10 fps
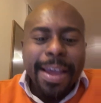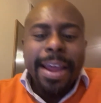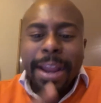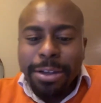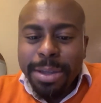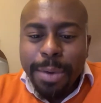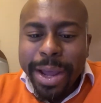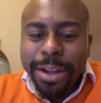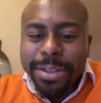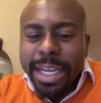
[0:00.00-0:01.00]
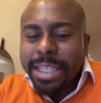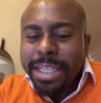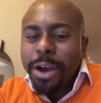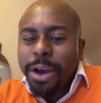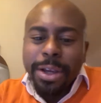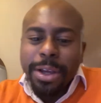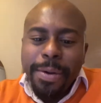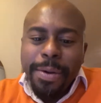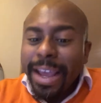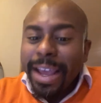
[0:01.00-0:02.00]
Nelson Moreno says also,
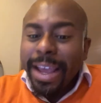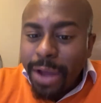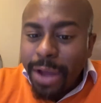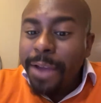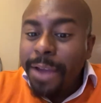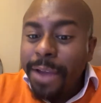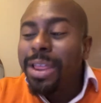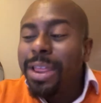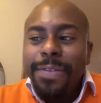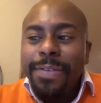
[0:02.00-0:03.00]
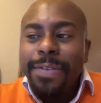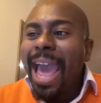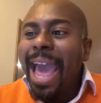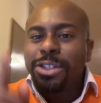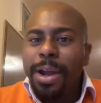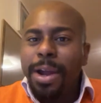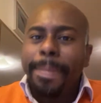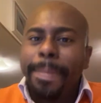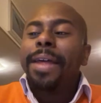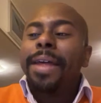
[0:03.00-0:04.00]
it's funny if you're laughing at Trump.
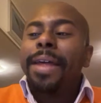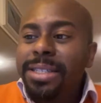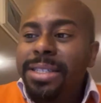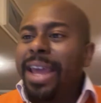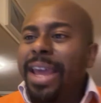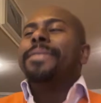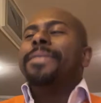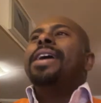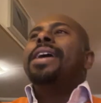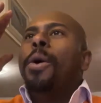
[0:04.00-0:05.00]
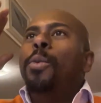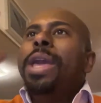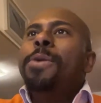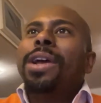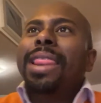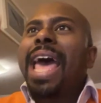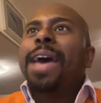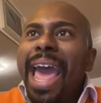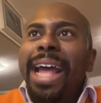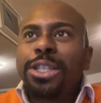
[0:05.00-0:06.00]
That's the thing. We were
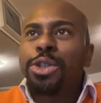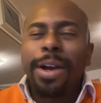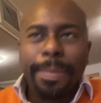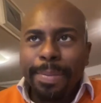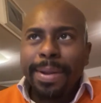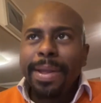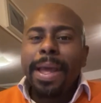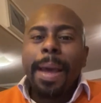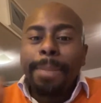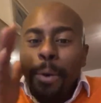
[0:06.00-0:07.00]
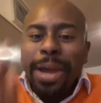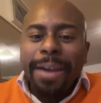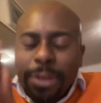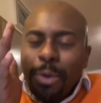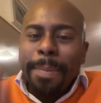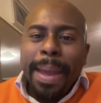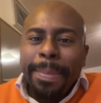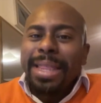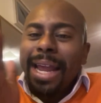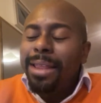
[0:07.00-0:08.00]
laughing at Trump, but we have to
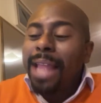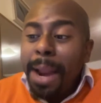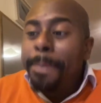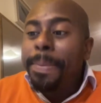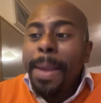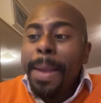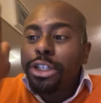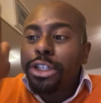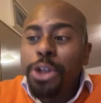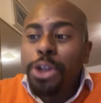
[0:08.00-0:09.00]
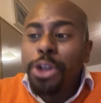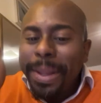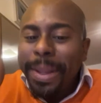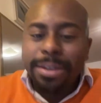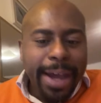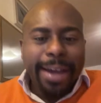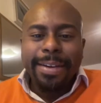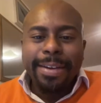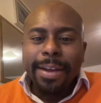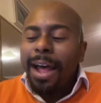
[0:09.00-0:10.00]
remember that a lot of people are stupid as fuck.
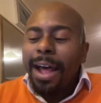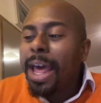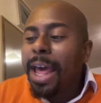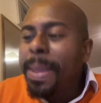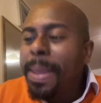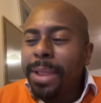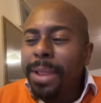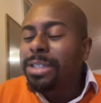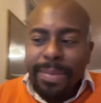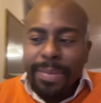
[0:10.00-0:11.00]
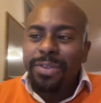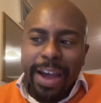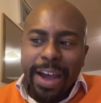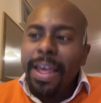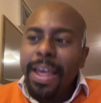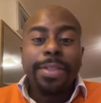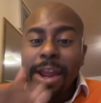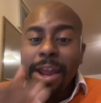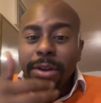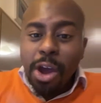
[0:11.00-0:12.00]
A lot of people are dumb as fuck. They
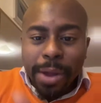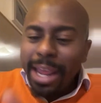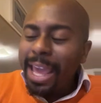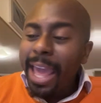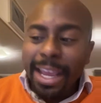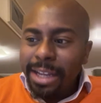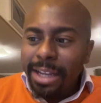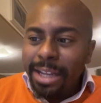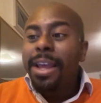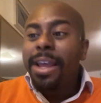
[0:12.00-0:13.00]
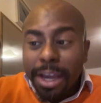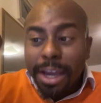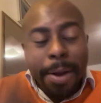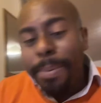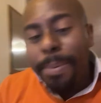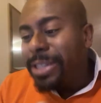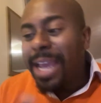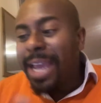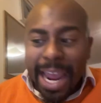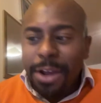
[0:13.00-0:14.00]
don't know any Haitians. They couldn't point to
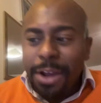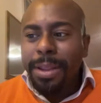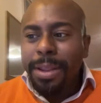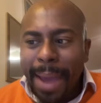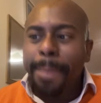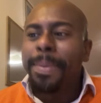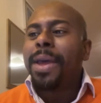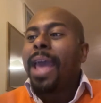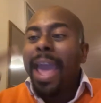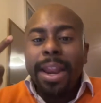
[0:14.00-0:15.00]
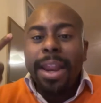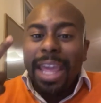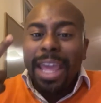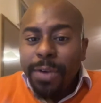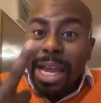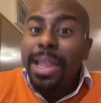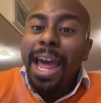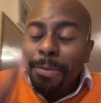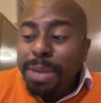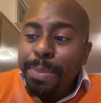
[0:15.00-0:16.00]
Haiti on the map. And even a
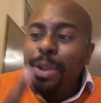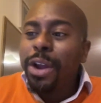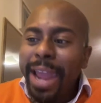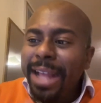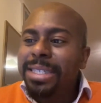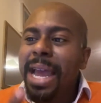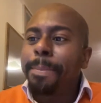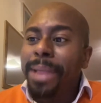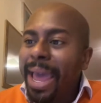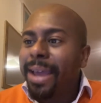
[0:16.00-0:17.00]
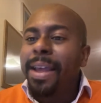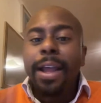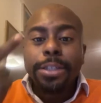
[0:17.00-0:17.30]
lot of people are anti-black.